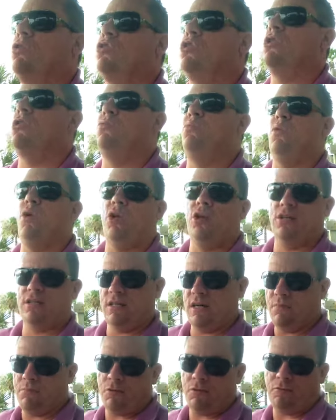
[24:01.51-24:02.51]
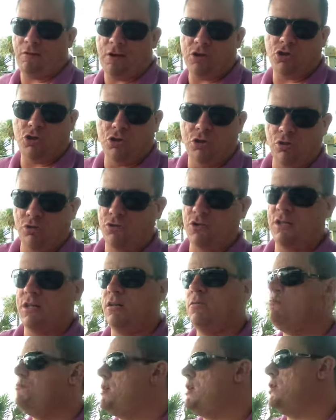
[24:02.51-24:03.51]
just real estate professionals. It
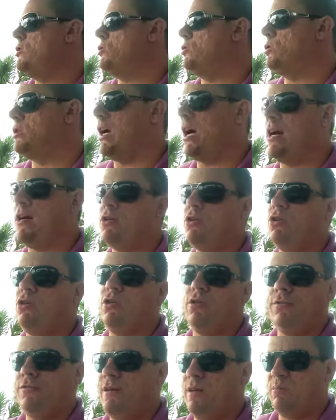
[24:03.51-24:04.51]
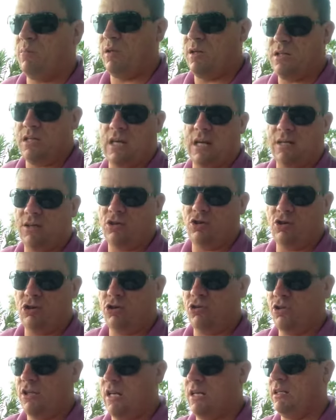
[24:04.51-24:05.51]
can be your doctor, your family doctor,
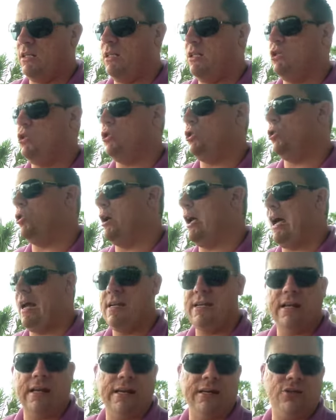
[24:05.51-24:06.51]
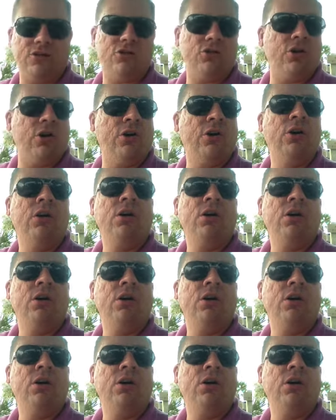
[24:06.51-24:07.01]
your dentist, your eye doctor,